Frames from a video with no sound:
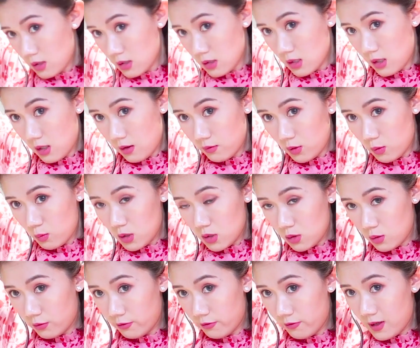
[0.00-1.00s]
it doesn't have to be
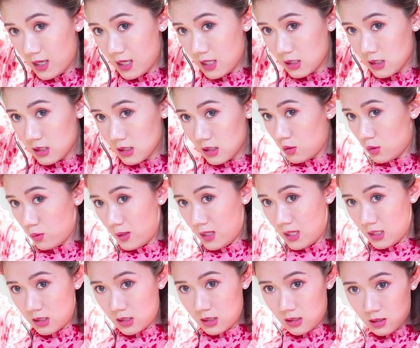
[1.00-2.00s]
so fixed.
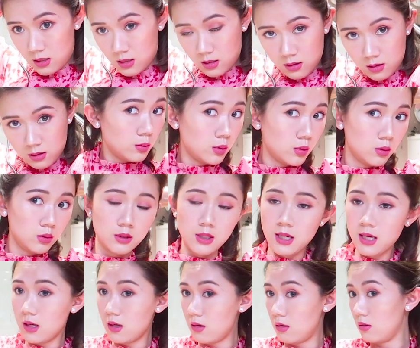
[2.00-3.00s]
Twist, pull
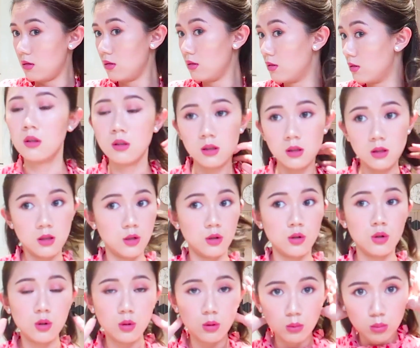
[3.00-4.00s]
down, and there
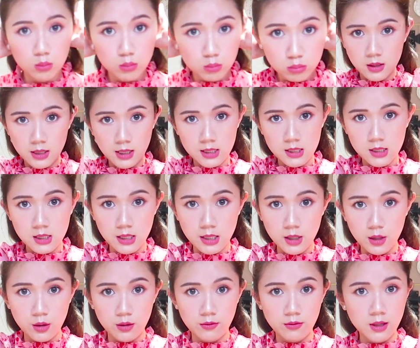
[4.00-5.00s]
you go. Next
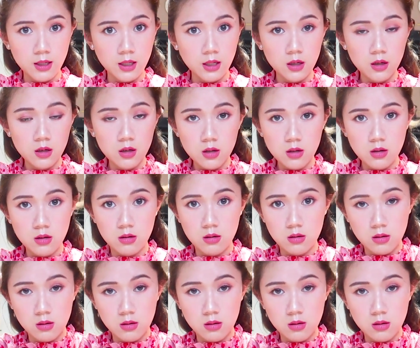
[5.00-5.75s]
layer of hair.